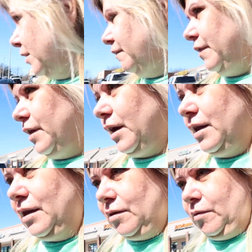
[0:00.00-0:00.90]
I feel like I
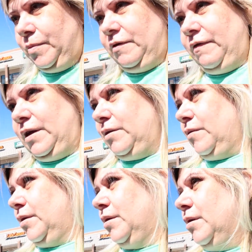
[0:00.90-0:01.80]
need to open a van
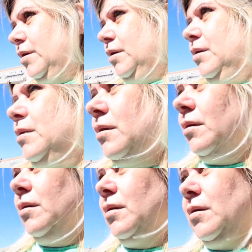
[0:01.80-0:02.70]
door.
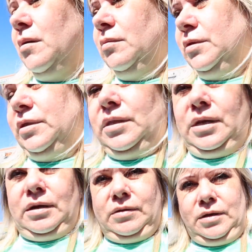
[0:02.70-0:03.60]
Oh, she's
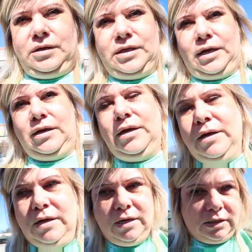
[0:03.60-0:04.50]
getting out the other side.
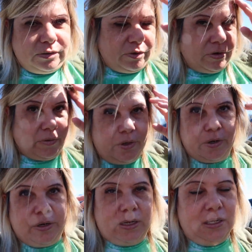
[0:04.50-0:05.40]
So we're gonna go in
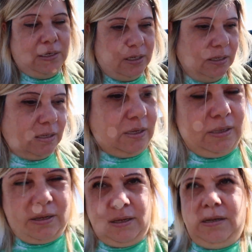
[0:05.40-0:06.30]
here and eat,
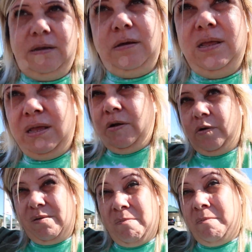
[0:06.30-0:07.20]
and then
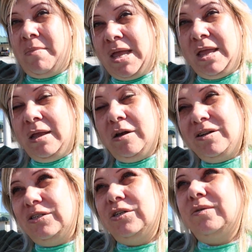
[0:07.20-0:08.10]
we may
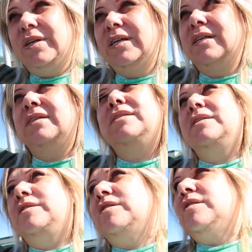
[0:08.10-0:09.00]
go to
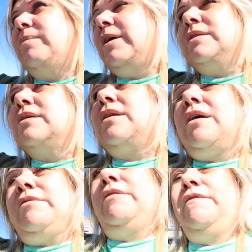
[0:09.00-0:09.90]
JoAnn's. It just depends on
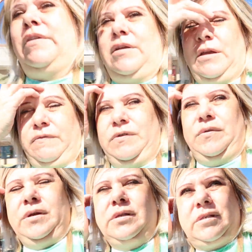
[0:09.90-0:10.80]
how they feel
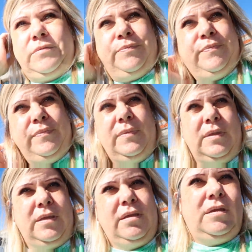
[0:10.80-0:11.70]
afterwards.
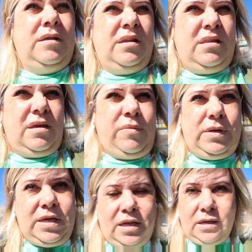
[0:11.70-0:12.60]
They've
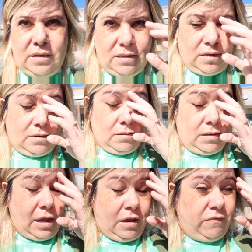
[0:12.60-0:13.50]
been taking like
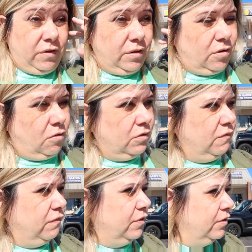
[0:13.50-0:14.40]
Advil, cold
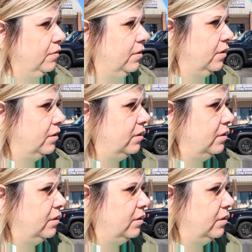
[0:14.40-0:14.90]
and flu.